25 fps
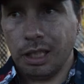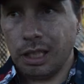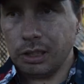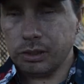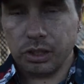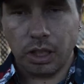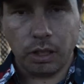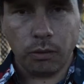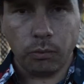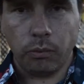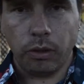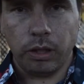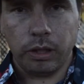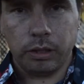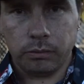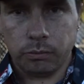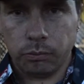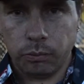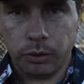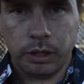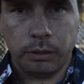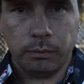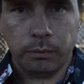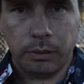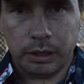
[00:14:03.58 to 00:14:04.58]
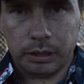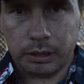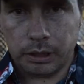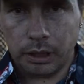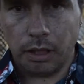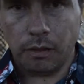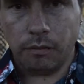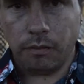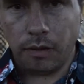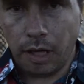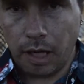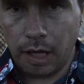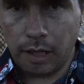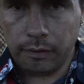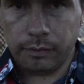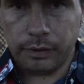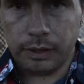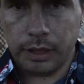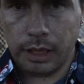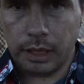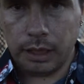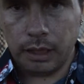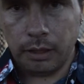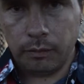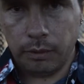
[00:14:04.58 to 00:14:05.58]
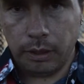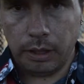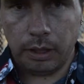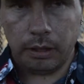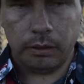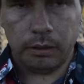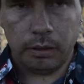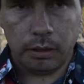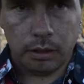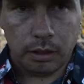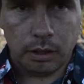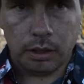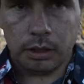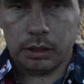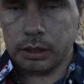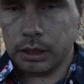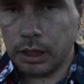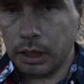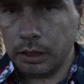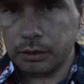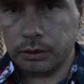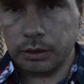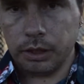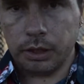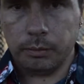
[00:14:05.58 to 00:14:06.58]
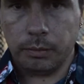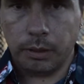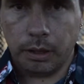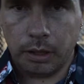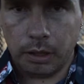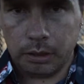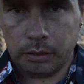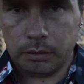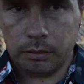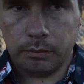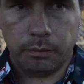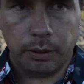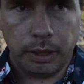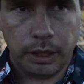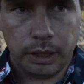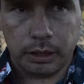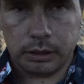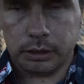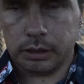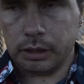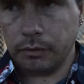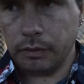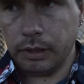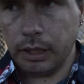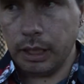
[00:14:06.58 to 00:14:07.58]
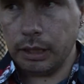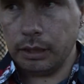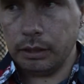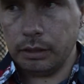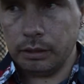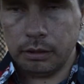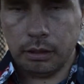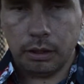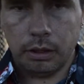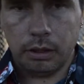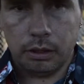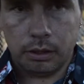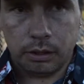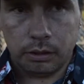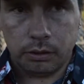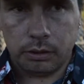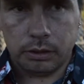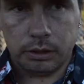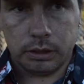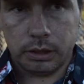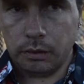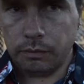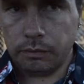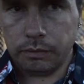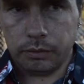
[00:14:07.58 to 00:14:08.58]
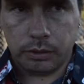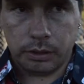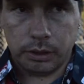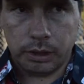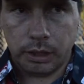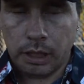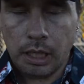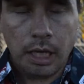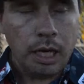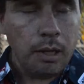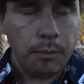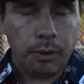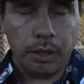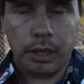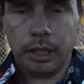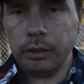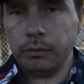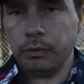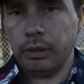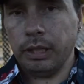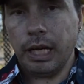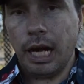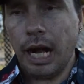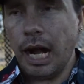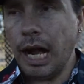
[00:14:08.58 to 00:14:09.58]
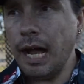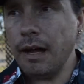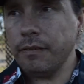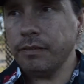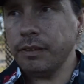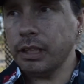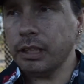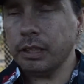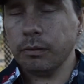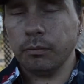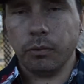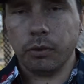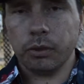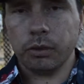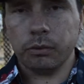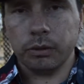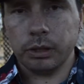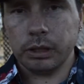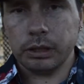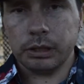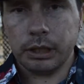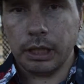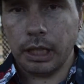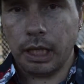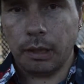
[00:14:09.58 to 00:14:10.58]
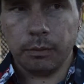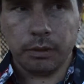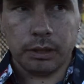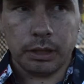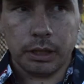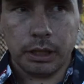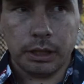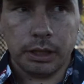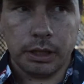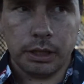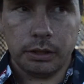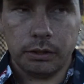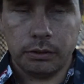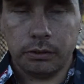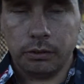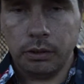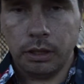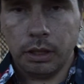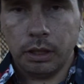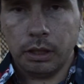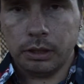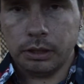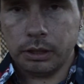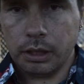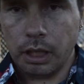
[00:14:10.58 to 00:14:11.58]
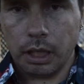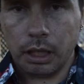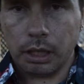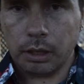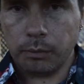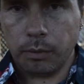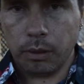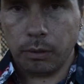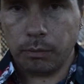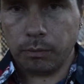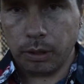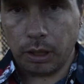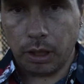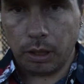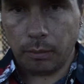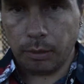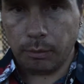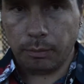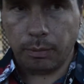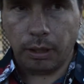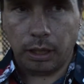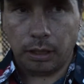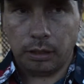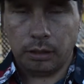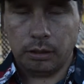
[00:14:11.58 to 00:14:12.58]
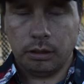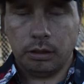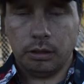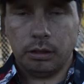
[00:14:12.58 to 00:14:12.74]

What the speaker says: try and wean myself off of that anyway, and keep strengthening my heart and bike and stuff like that, and doing stuff during the day. But anyway, I have nothing more to really say. I'm going to continue talking about blah blah blah